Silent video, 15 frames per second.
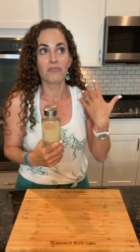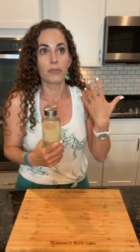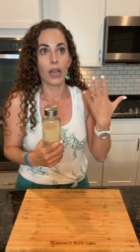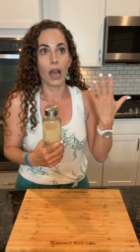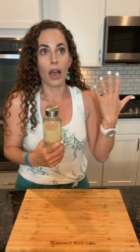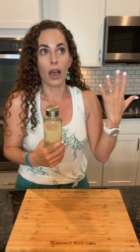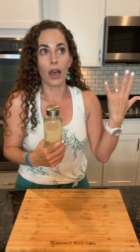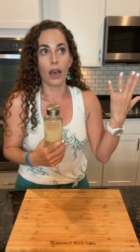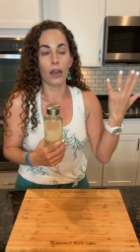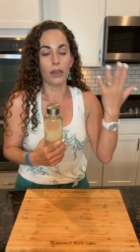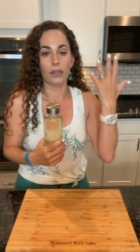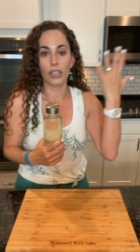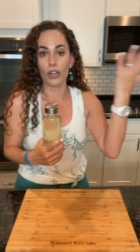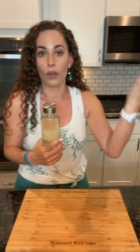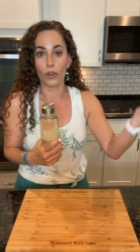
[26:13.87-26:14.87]

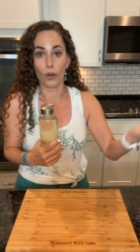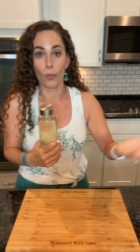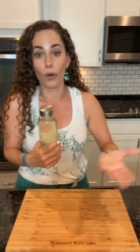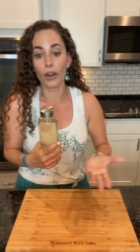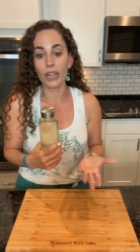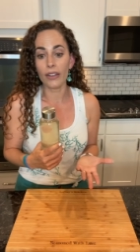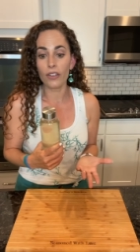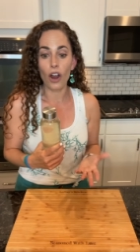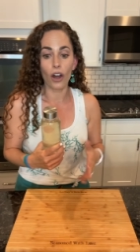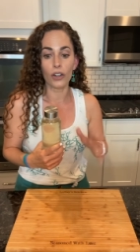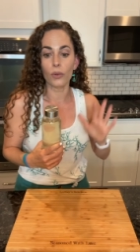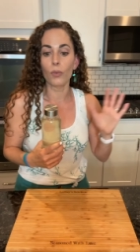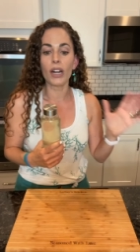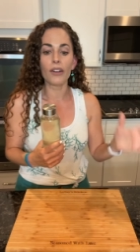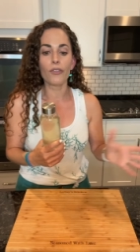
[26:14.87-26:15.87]
you're working in the garden,
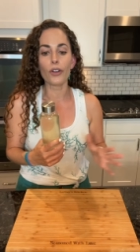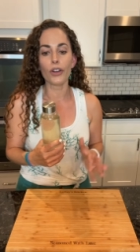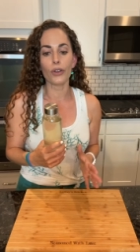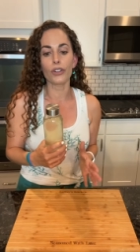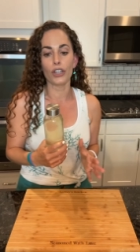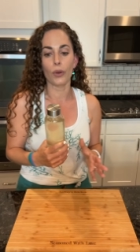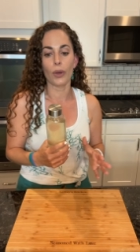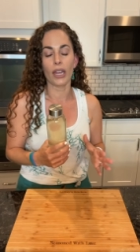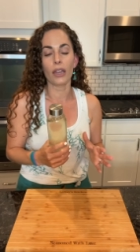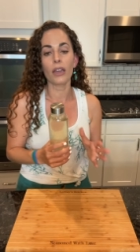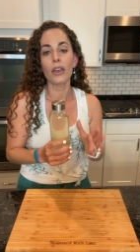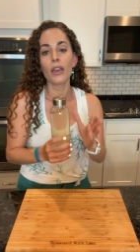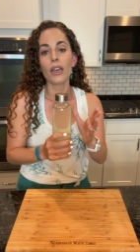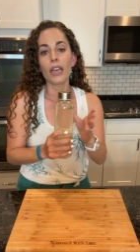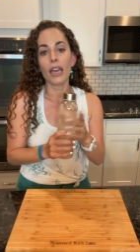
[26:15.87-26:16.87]
whatever you're doing,
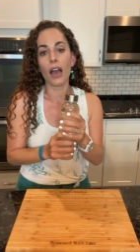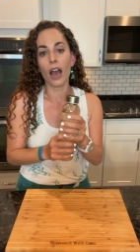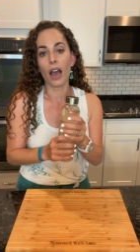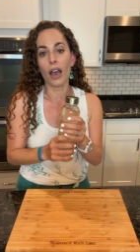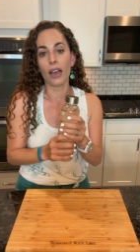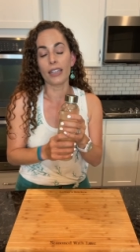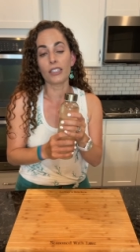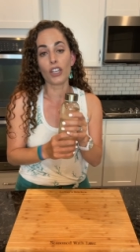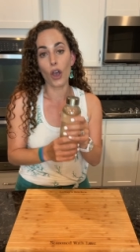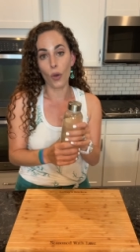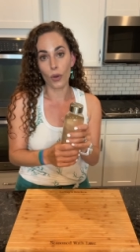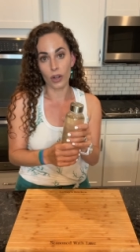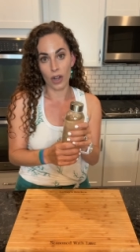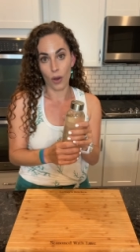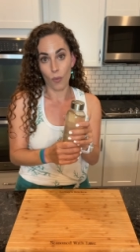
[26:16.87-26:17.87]
it's
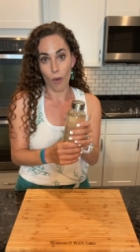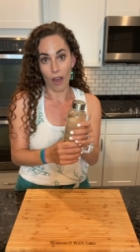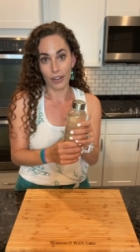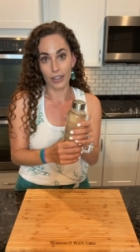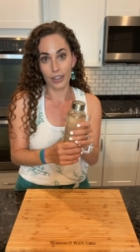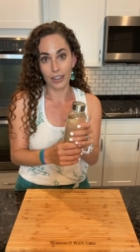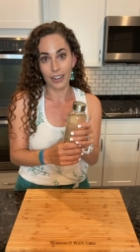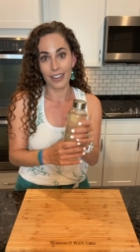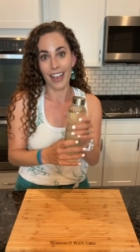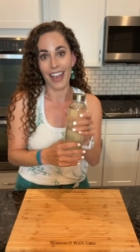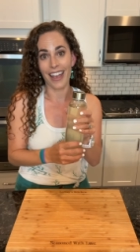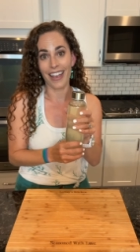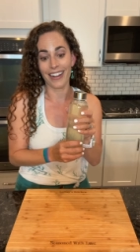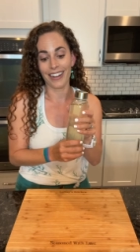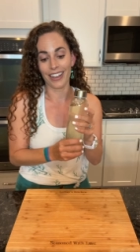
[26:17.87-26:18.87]
coconut water
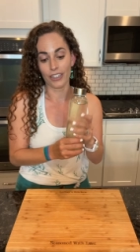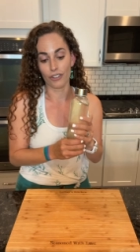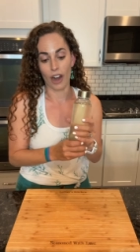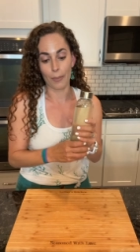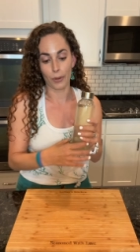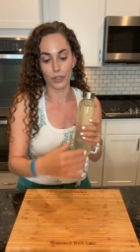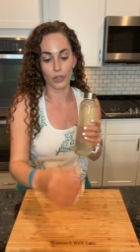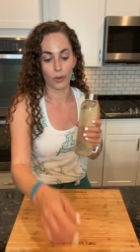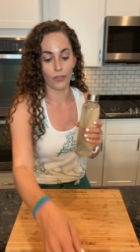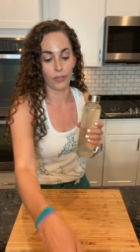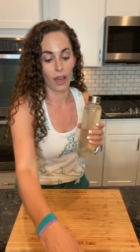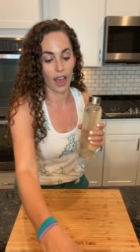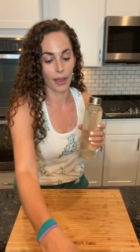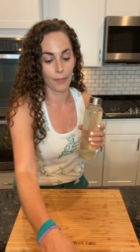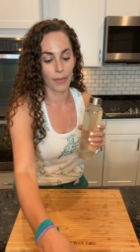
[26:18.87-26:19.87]
and a drop or 2 of
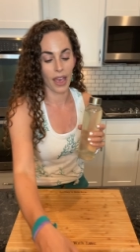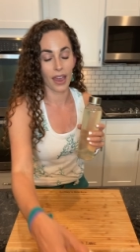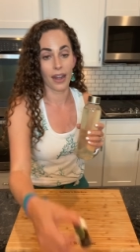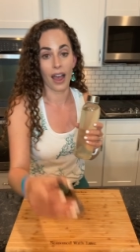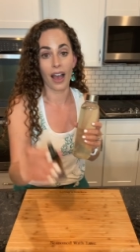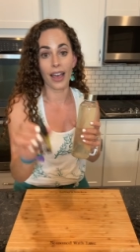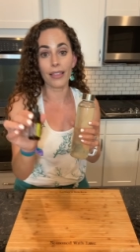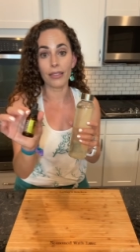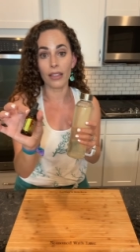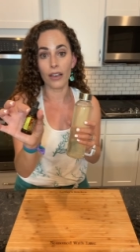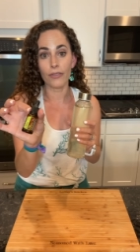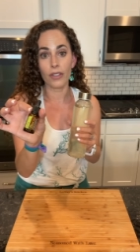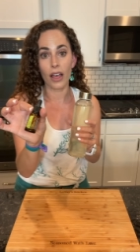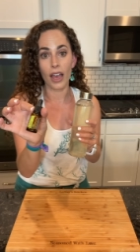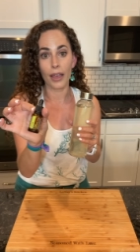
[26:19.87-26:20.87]
lime. And I love
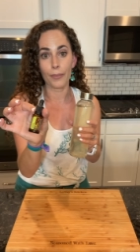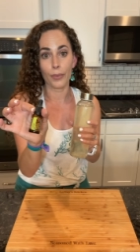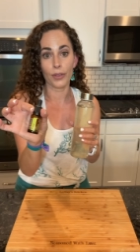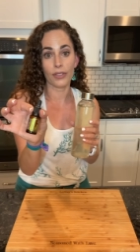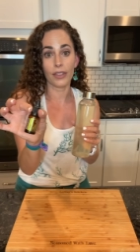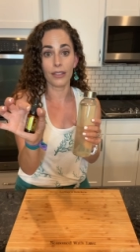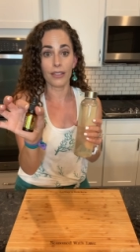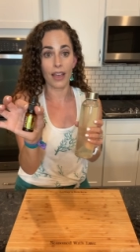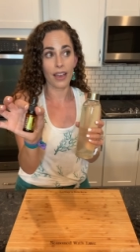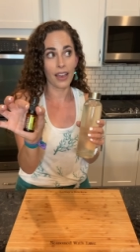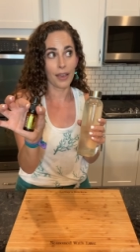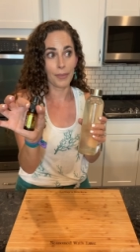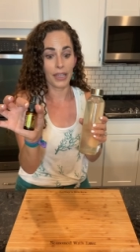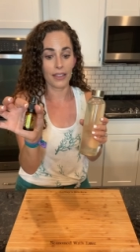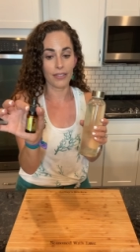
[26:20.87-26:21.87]
lime. Put the
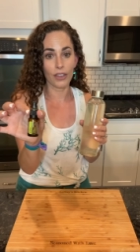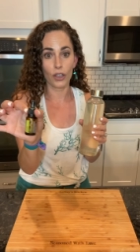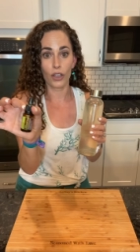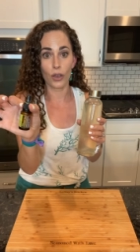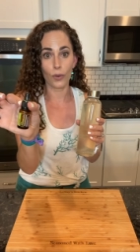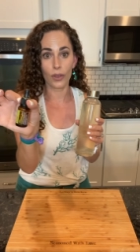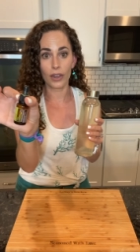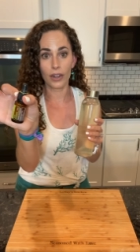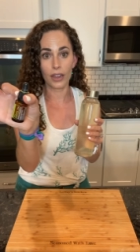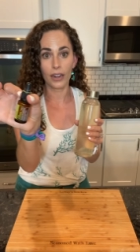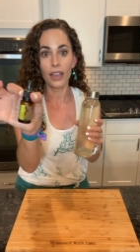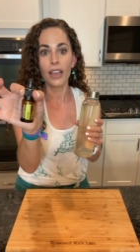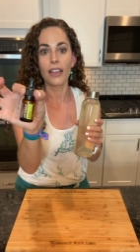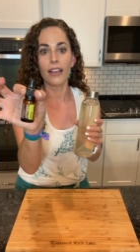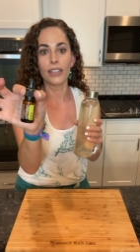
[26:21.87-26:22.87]
lime in the coconut.
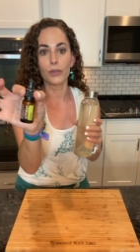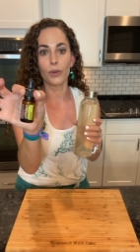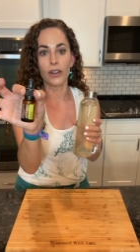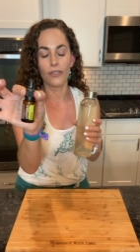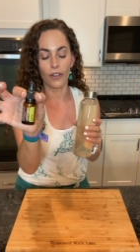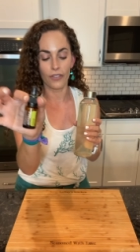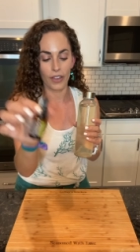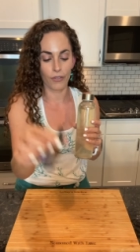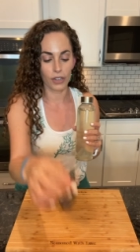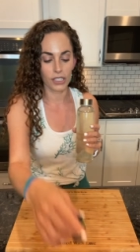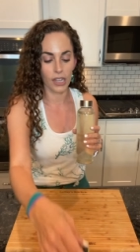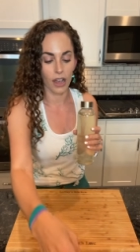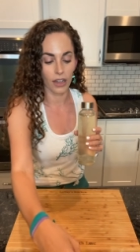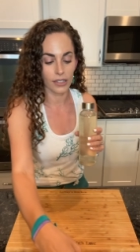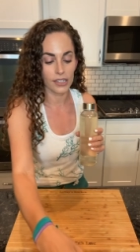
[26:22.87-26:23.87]
That's one of our favorite
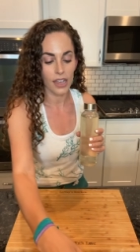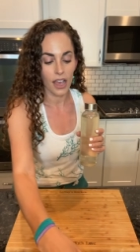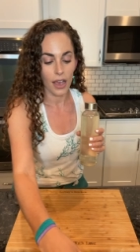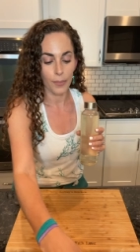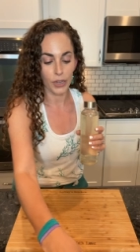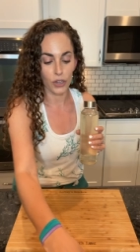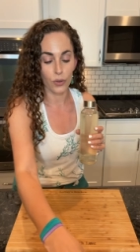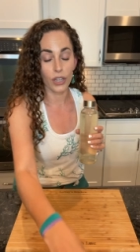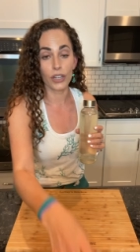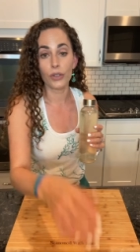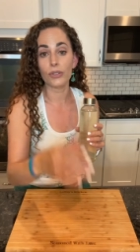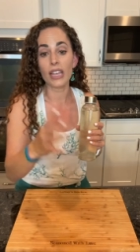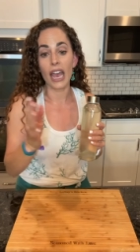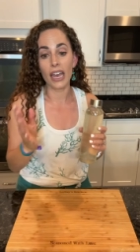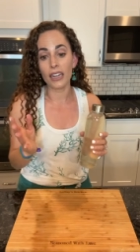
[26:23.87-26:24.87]
songs. But you can use
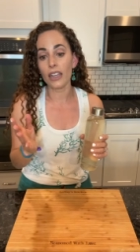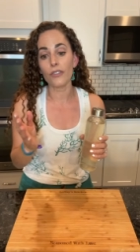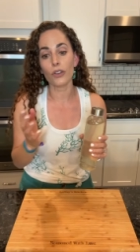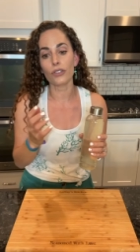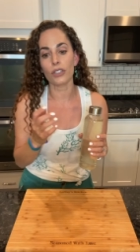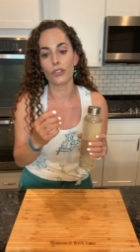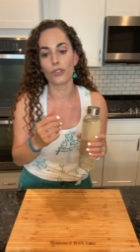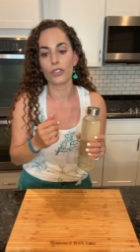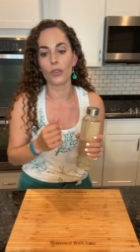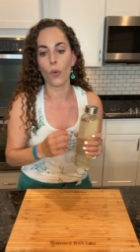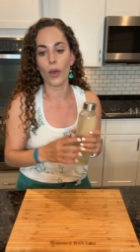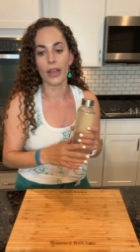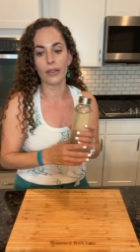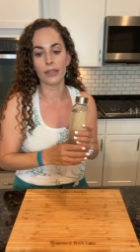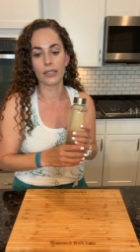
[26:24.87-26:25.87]
any of your citrus
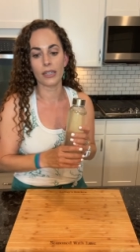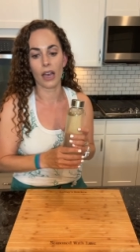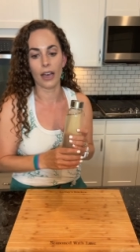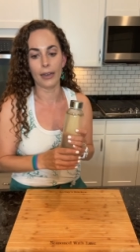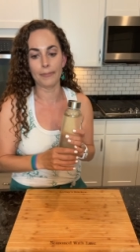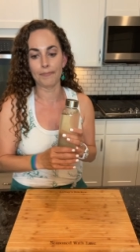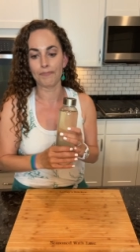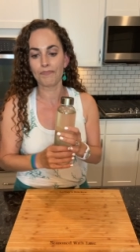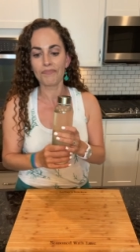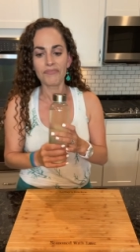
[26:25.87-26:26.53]
oils. And